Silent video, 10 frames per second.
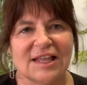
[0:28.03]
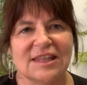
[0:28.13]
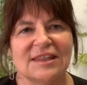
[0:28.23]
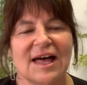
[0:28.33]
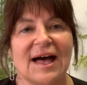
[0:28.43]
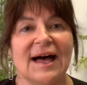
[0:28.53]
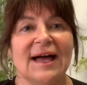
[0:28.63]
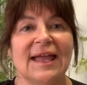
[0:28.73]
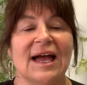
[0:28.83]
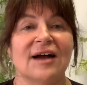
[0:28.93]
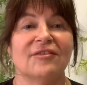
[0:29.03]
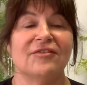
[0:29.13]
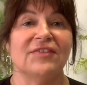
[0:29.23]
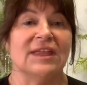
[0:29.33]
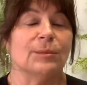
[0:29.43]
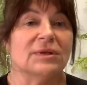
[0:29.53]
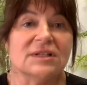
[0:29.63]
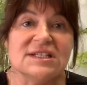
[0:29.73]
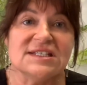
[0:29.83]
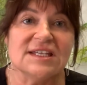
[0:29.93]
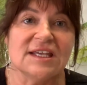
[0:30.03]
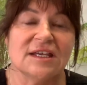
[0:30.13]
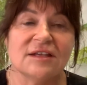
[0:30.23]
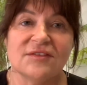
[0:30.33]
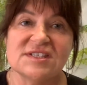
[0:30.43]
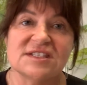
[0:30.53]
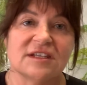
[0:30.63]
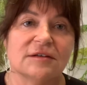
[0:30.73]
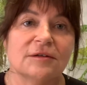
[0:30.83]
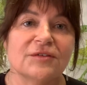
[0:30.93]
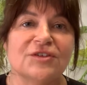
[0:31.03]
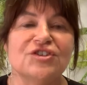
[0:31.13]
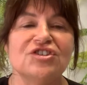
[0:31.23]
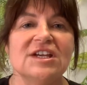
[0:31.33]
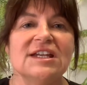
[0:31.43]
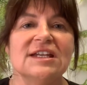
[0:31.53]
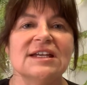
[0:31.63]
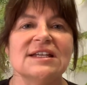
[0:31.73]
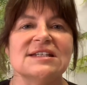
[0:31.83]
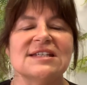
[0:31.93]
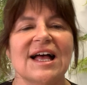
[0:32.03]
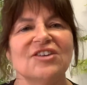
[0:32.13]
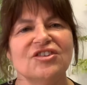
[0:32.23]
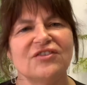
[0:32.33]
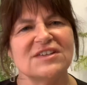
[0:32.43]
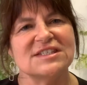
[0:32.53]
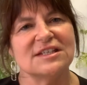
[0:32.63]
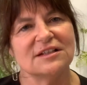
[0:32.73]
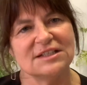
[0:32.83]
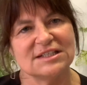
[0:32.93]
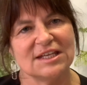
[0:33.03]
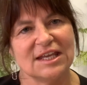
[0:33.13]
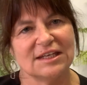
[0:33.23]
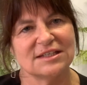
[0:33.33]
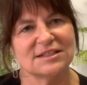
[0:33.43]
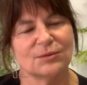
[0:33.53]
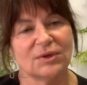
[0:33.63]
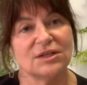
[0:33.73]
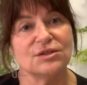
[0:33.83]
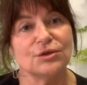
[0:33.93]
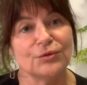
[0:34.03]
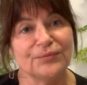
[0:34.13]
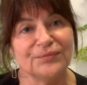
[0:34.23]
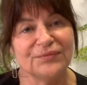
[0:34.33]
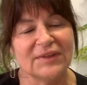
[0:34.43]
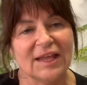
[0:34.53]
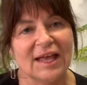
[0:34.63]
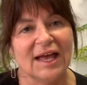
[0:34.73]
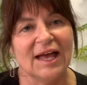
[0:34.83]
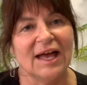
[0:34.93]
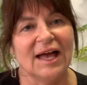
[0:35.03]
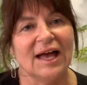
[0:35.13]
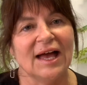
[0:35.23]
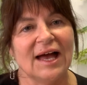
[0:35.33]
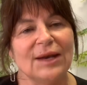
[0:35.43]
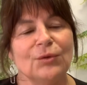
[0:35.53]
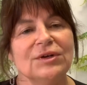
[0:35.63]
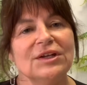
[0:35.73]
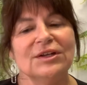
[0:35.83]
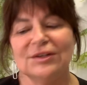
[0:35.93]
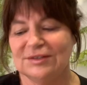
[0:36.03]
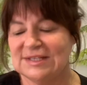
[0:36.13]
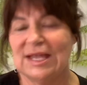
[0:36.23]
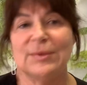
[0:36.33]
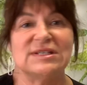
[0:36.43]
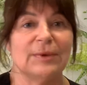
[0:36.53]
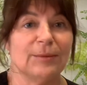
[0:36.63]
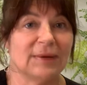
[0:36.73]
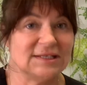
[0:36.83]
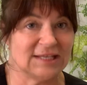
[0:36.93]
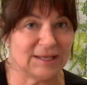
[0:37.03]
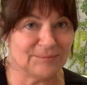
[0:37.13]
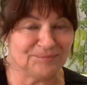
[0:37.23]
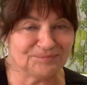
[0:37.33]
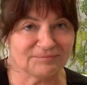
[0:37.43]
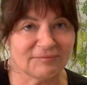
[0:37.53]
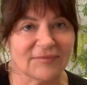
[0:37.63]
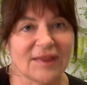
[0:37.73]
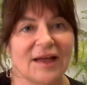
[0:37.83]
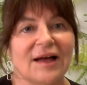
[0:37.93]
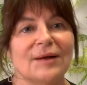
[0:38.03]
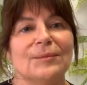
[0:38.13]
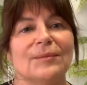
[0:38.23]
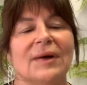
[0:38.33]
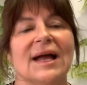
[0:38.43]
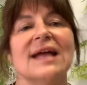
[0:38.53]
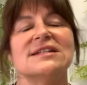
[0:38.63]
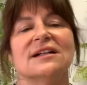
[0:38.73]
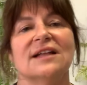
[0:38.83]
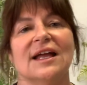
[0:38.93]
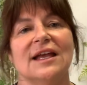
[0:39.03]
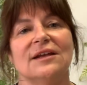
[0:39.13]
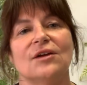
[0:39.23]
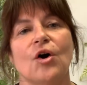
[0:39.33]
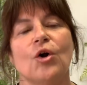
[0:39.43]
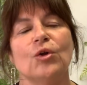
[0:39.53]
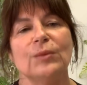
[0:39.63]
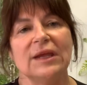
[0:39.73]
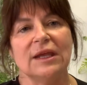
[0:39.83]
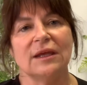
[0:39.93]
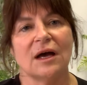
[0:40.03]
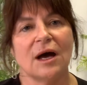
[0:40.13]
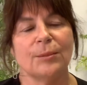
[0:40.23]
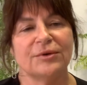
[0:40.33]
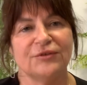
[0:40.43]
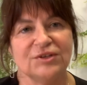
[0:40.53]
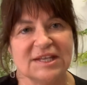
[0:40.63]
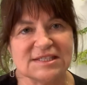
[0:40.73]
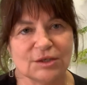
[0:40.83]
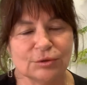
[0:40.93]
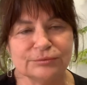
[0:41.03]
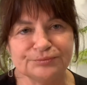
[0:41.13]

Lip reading: that I have the ability, the skill, the training to actually facilitate what I do. And I want to tell you a bit about my day. I had a client call me up a few days ago.